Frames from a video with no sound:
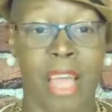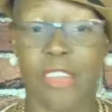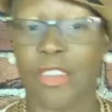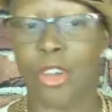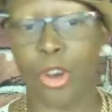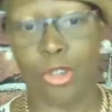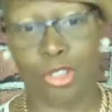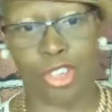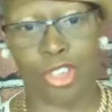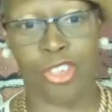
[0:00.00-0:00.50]

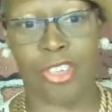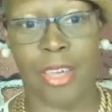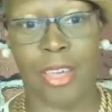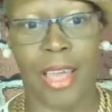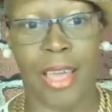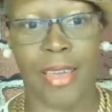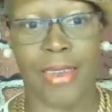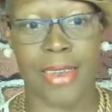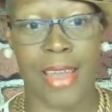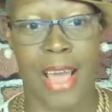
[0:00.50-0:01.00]
Told you she
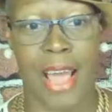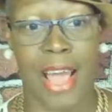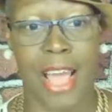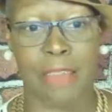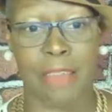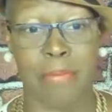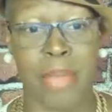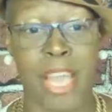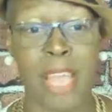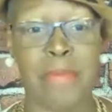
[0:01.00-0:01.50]
had
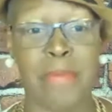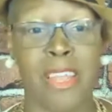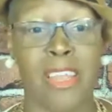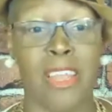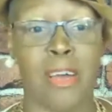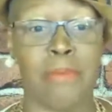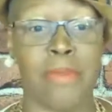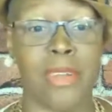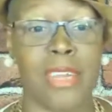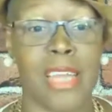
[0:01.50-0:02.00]
9. Baby
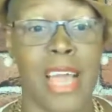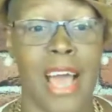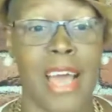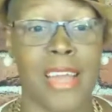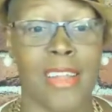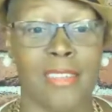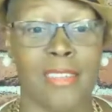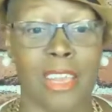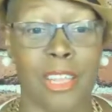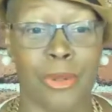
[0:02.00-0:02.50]
number
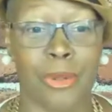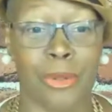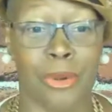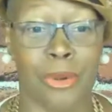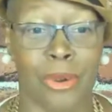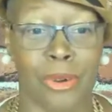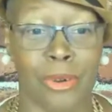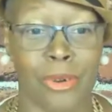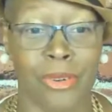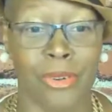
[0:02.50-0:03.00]
9 is a little
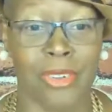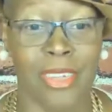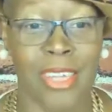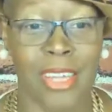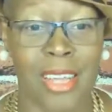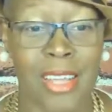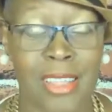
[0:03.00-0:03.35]
girl.